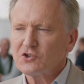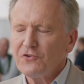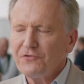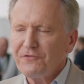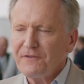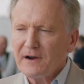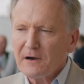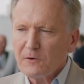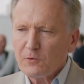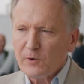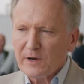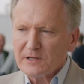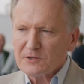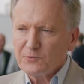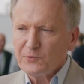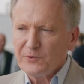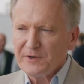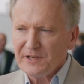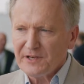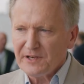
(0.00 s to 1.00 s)
far
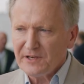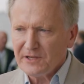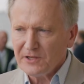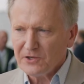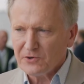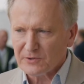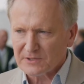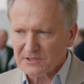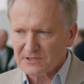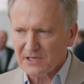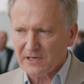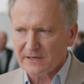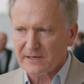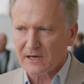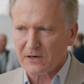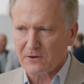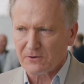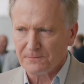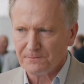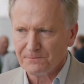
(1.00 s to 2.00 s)
what we knew until
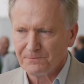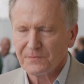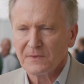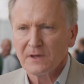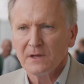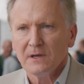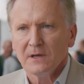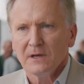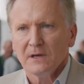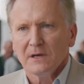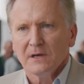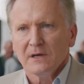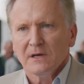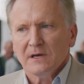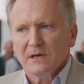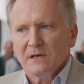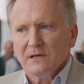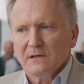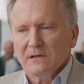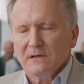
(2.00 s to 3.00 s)
now,
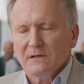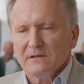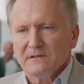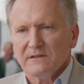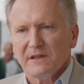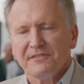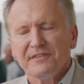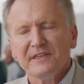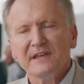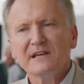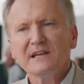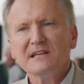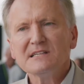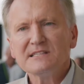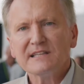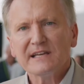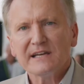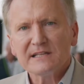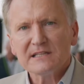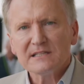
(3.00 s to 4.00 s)
the thing
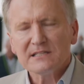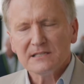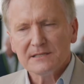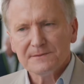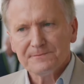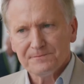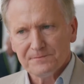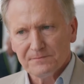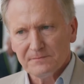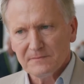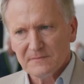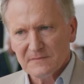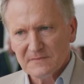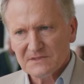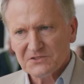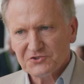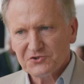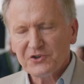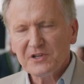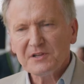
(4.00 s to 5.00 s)
is that
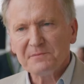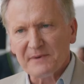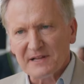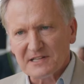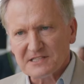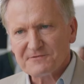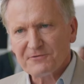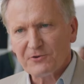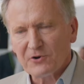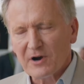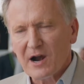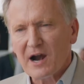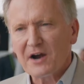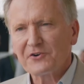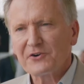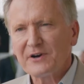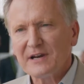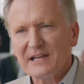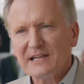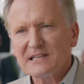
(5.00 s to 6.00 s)
treatments for
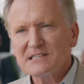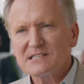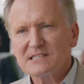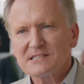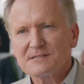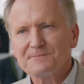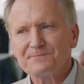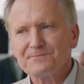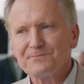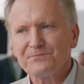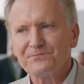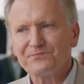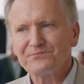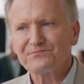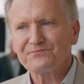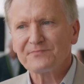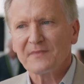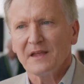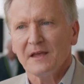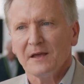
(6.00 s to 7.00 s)
RLS
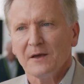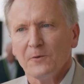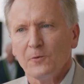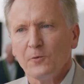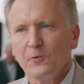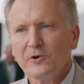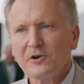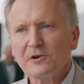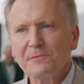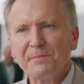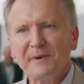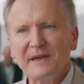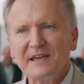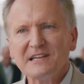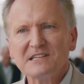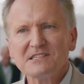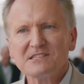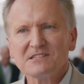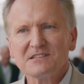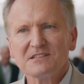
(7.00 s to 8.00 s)
were
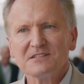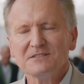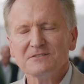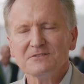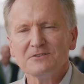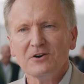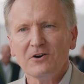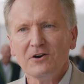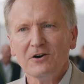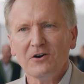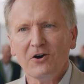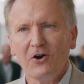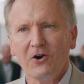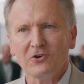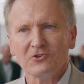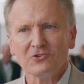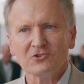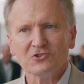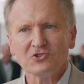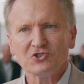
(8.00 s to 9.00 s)
based
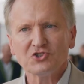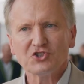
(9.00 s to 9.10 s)
on